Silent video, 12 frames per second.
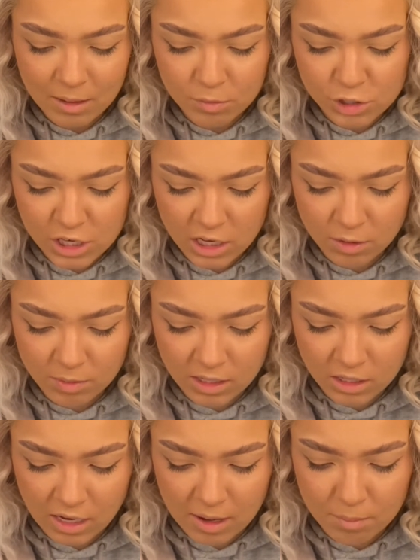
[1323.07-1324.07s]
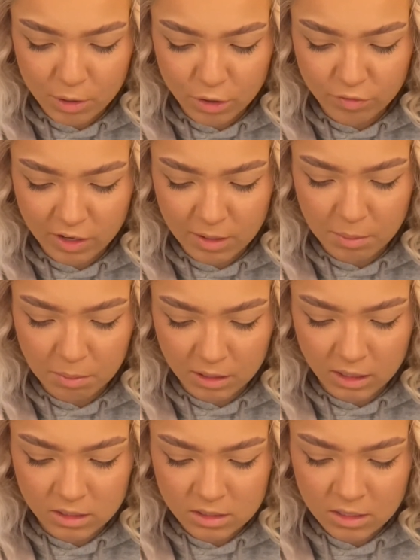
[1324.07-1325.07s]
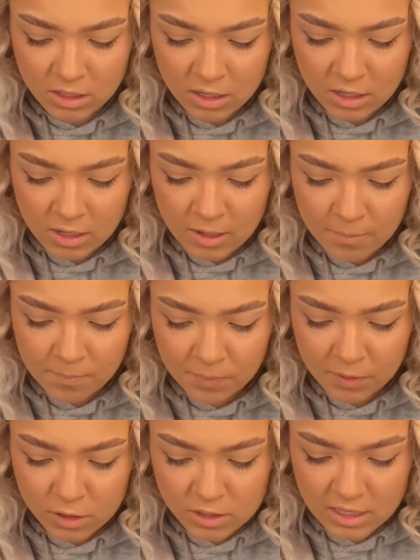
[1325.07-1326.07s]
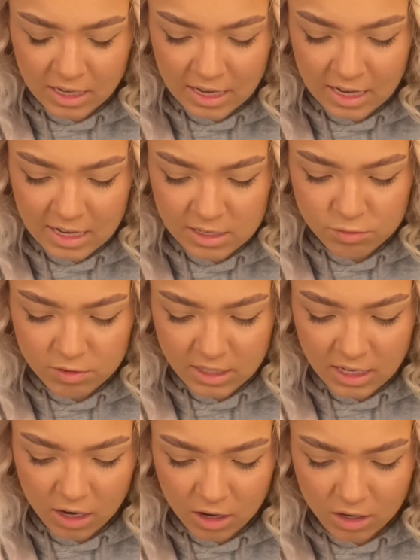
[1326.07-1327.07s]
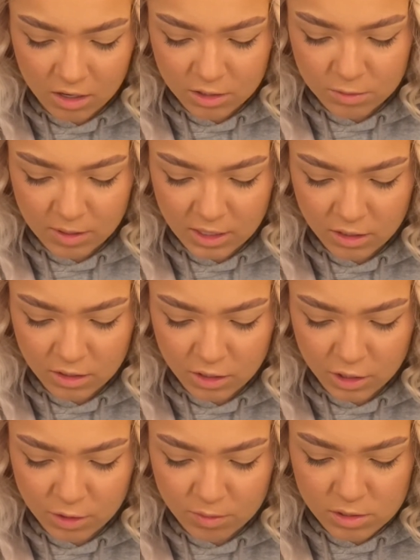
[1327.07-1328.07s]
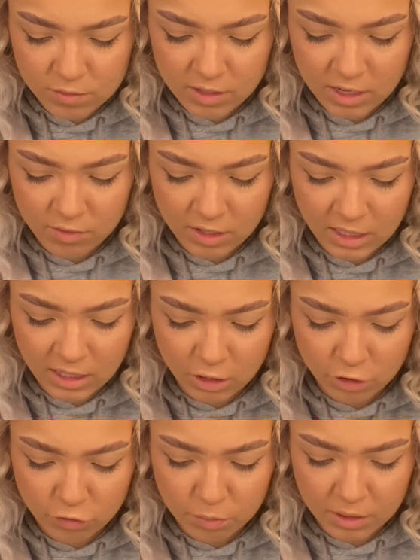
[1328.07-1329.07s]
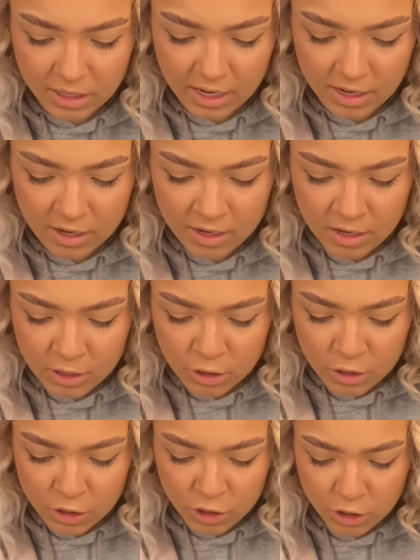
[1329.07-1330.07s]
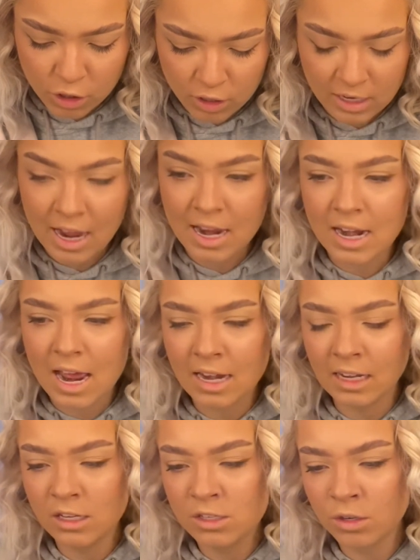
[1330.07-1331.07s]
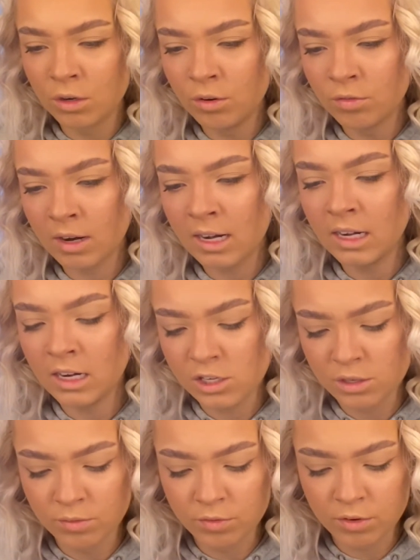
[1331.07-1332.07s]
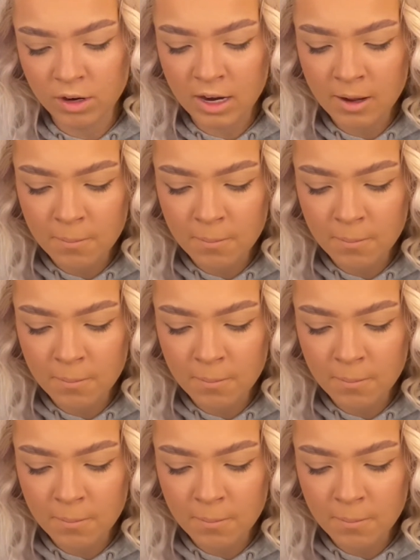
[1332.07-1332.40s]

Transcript: But genuinely, like, motivate me, please. Because, like, it is really hard when you, you're doing something that you really love, but then you're not getting any sort of recognition for it.